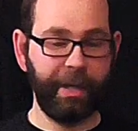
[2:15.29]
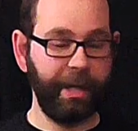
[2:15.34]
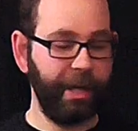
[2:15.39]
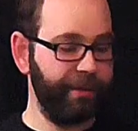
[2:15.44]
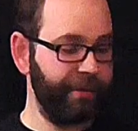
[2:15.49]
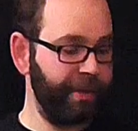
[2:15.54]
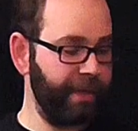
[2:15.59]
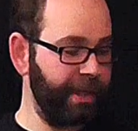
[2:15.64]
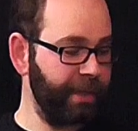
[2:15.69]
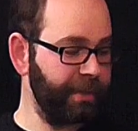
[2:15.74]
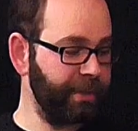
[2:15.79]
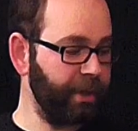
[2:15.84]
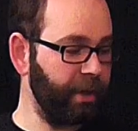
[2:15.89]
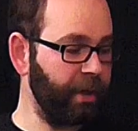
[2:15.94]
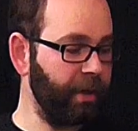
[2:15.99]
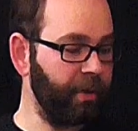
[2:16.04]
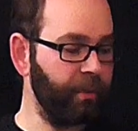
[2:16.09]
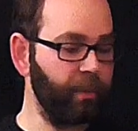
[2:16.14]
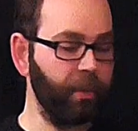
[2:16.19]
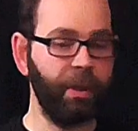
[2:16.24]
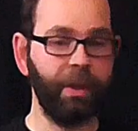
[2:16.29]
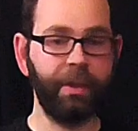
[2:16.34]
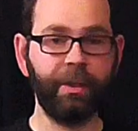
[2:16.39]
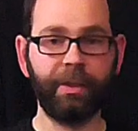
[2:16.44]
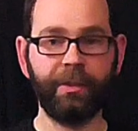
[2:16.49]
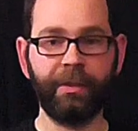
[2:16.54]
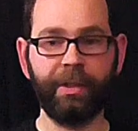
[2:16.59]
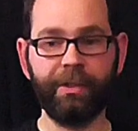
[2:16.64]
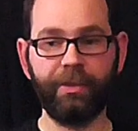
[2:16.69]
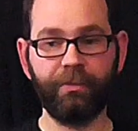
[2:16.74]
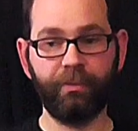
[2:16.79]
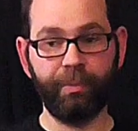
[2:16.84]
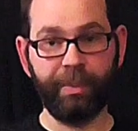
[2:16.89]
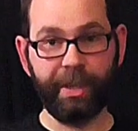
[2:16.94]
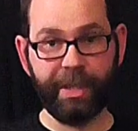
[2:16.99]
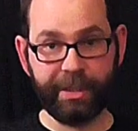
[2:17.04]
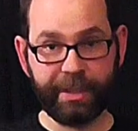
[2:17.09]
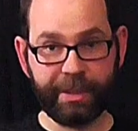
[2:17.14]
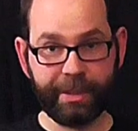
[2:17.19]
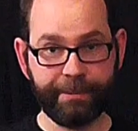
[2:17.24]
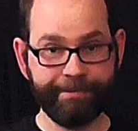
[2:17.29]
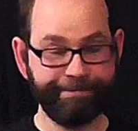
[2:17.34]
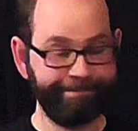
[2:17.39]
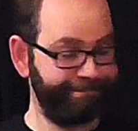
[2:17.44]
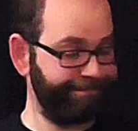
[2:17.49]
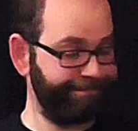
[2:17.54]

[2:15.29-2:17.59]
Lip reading: have had artwork that's repeated.